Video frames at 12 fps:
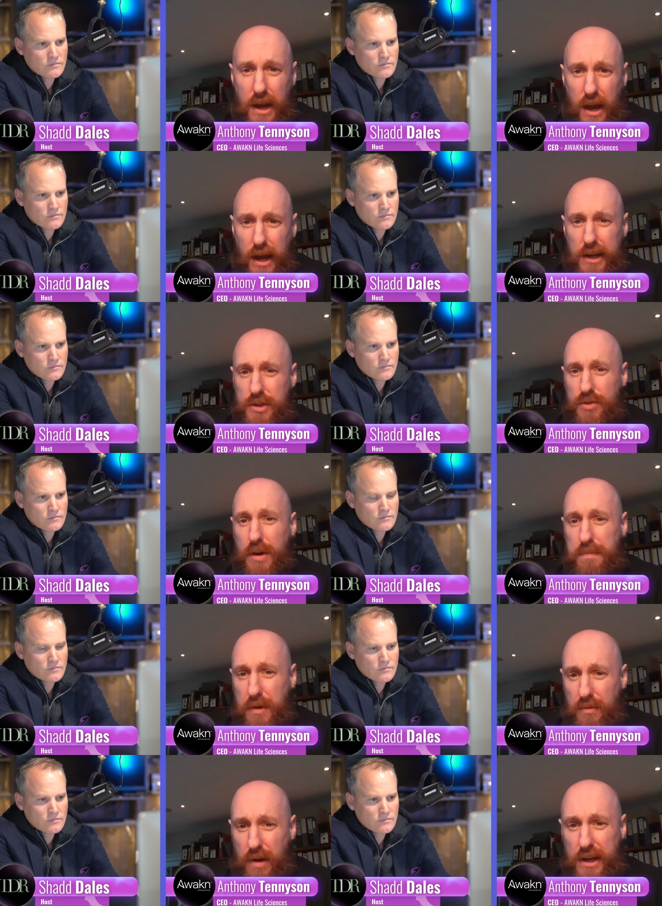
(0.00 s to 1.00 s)
Speaker 1: Uh,
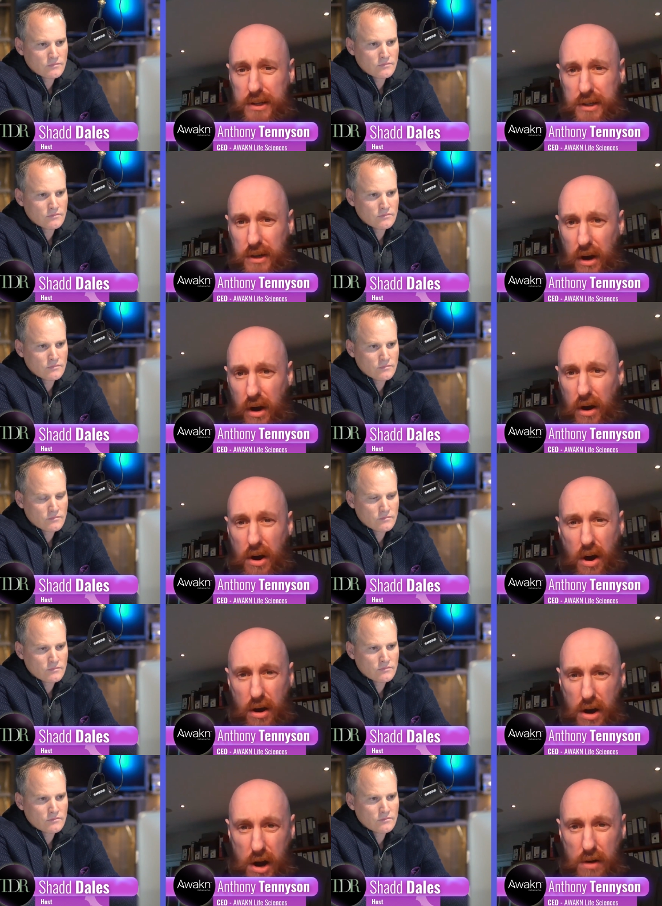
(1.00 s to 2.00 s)
treatment rates are,
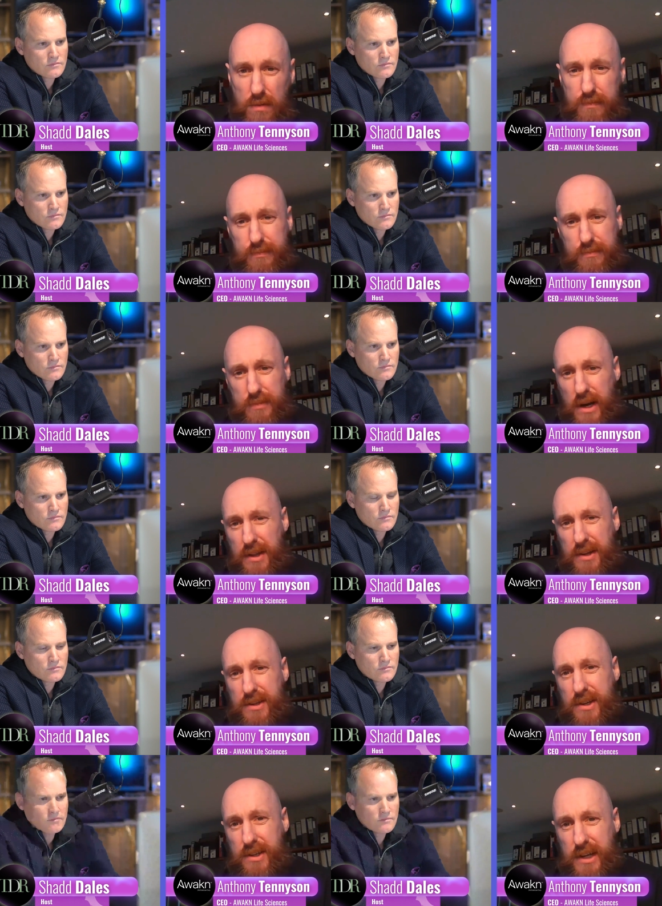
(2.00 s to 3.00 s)
are low, and
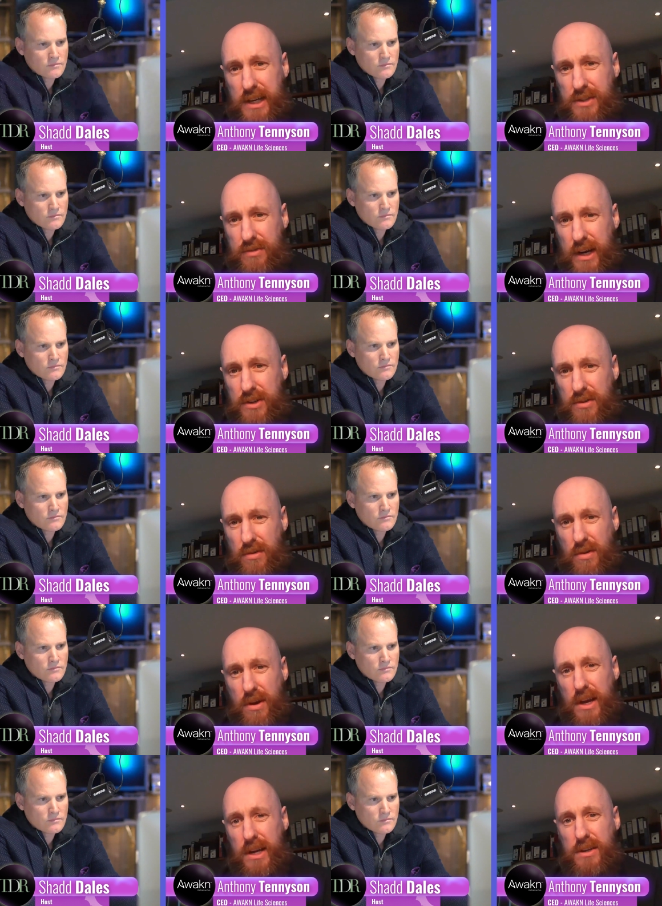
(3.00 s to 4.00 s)
the success rate
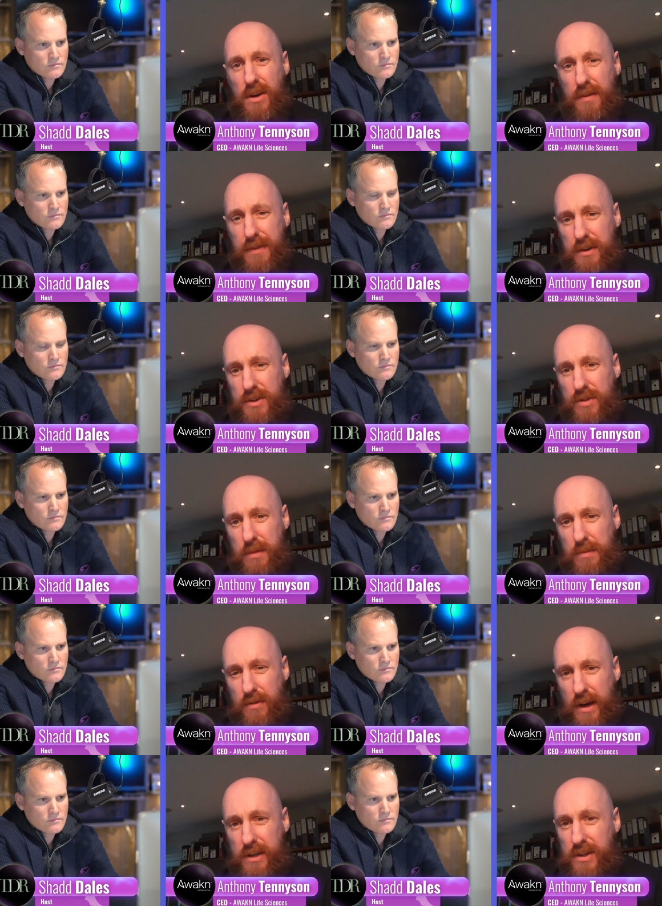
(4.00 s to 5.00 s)
is, of those
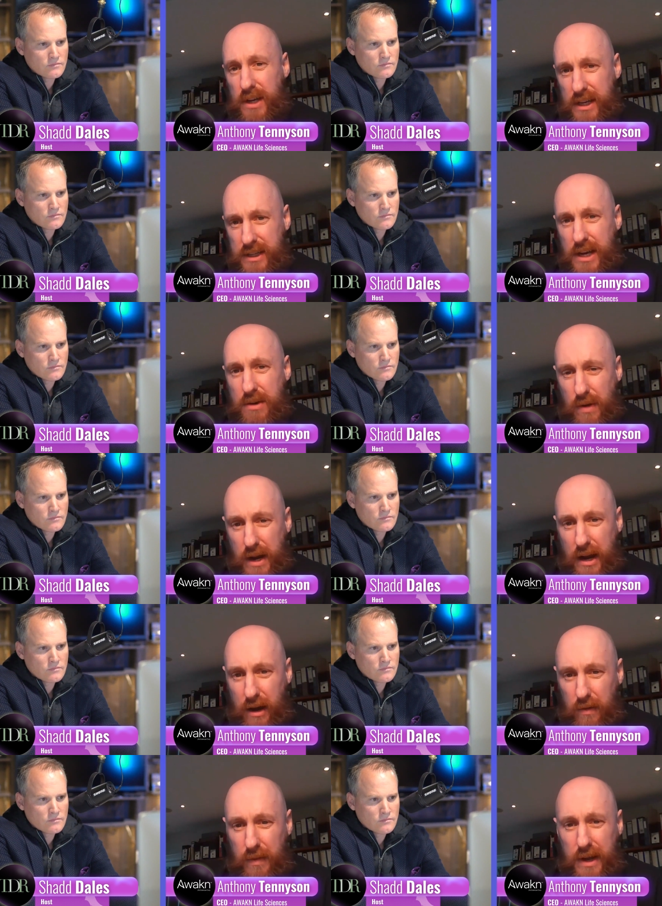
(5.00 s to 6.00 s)
treatment rates is equally
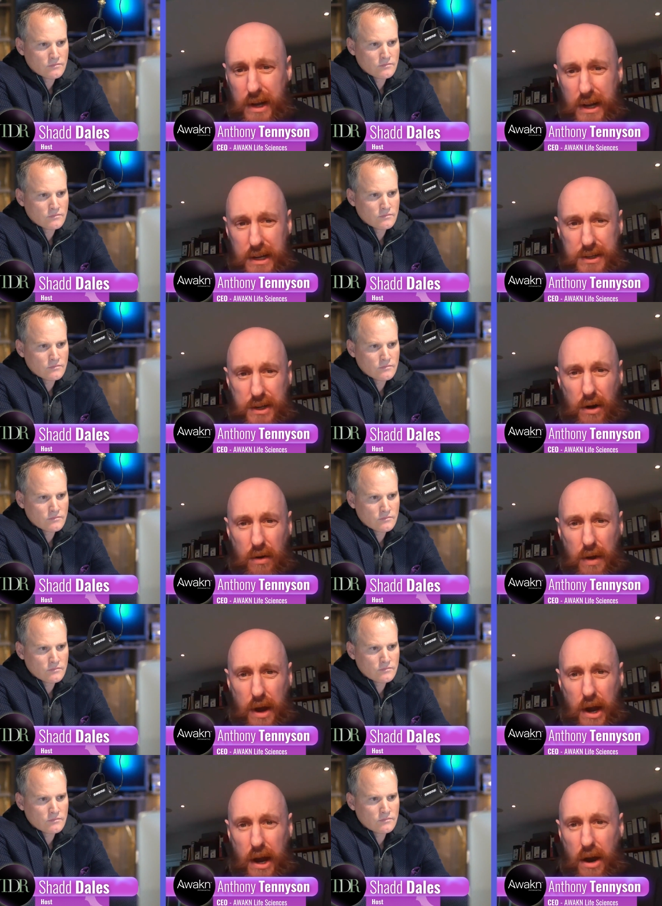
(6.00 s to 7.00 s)
low.
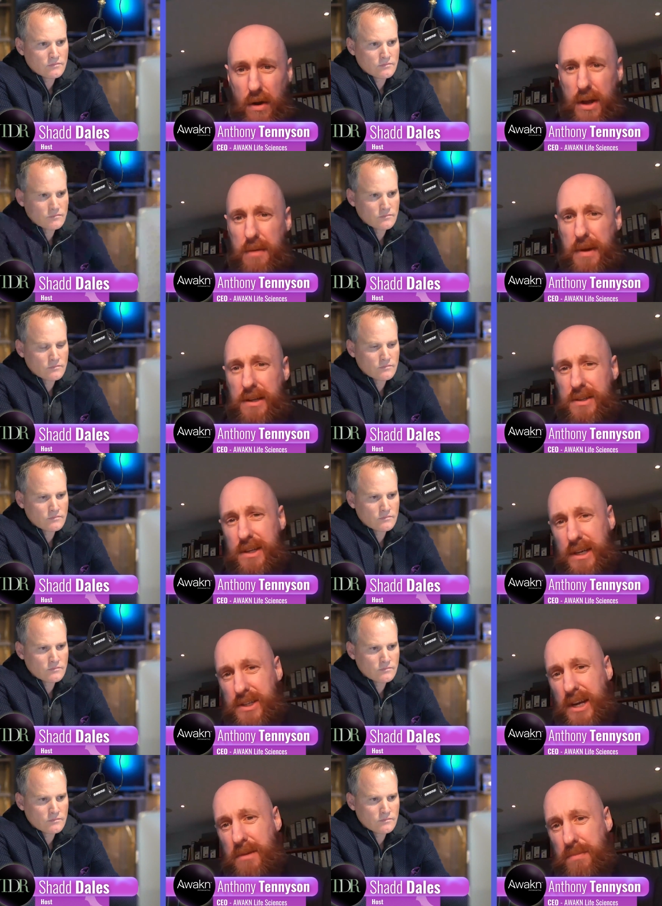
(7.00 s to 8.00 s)
So uh, only about
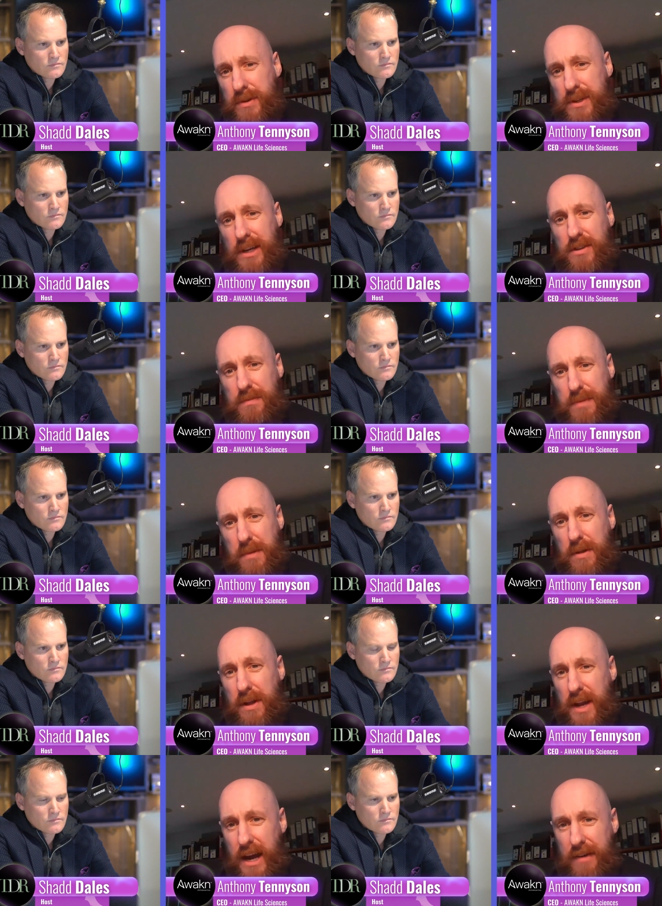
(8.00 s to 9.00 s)
16% of
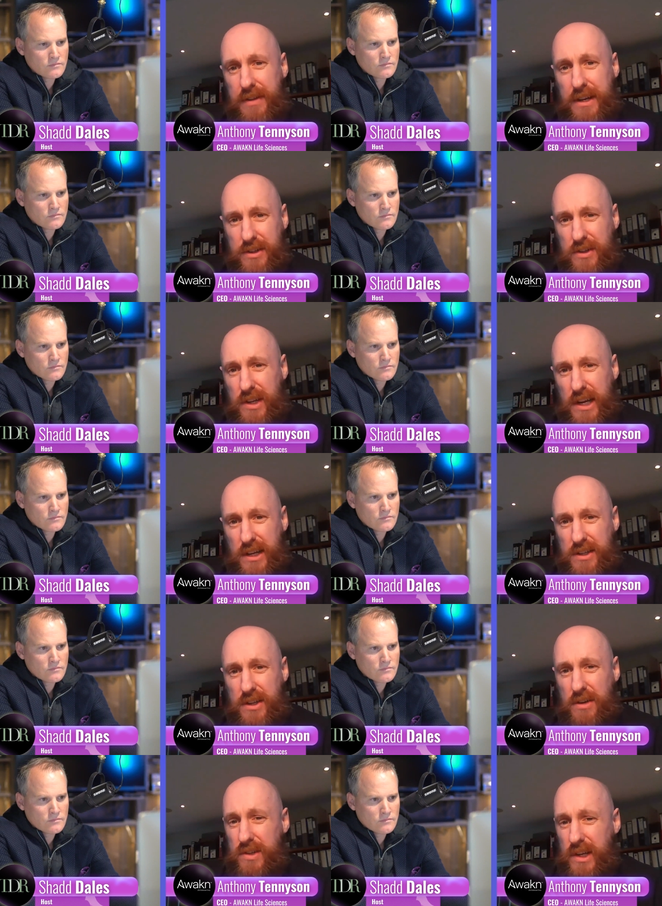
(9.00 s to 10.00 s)
people that have this
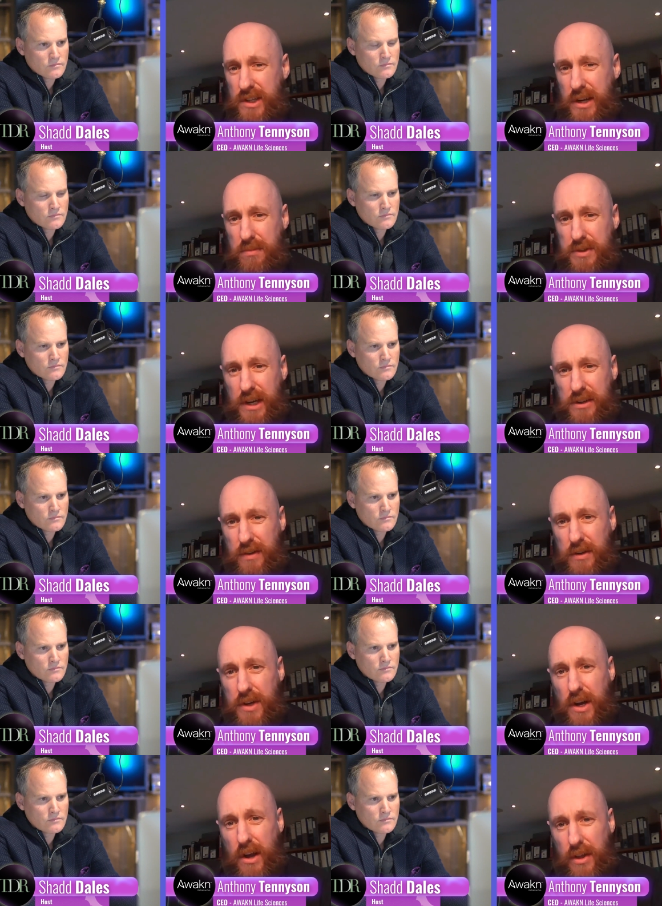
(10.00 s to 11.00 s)
disease, so 16% of
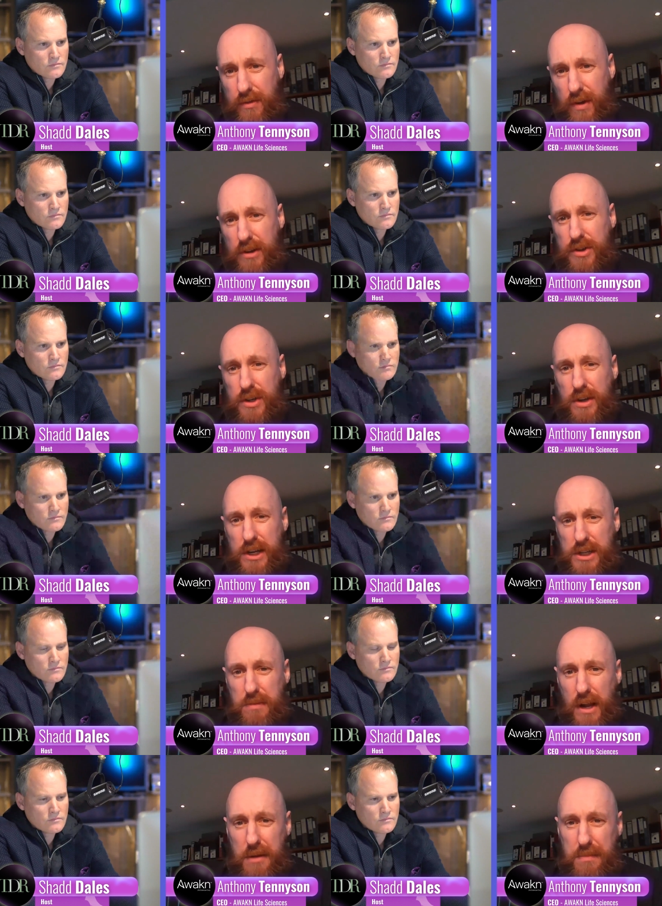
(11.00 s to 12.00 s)
those
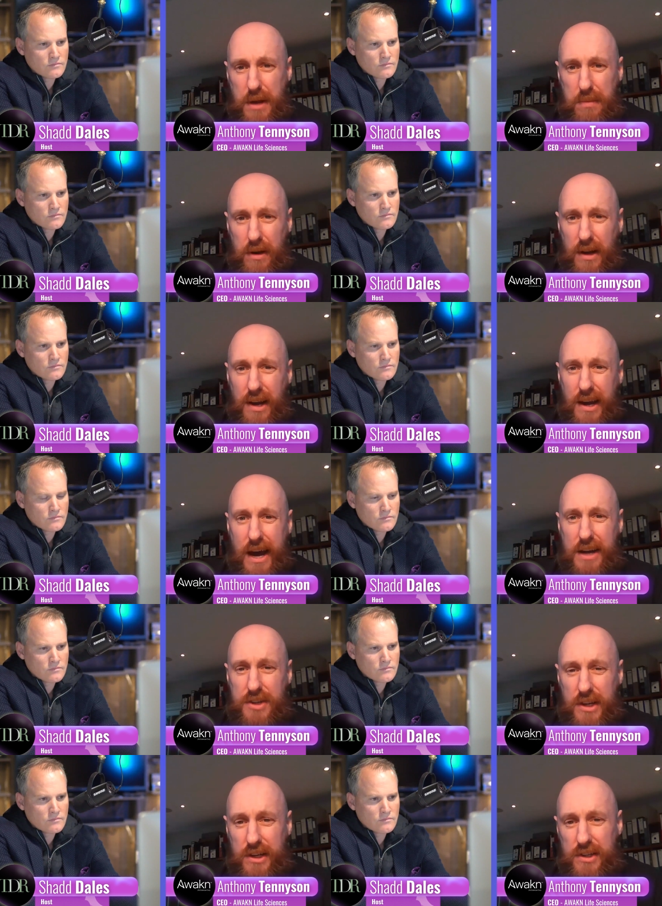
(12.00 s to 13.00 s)
390 million people, actually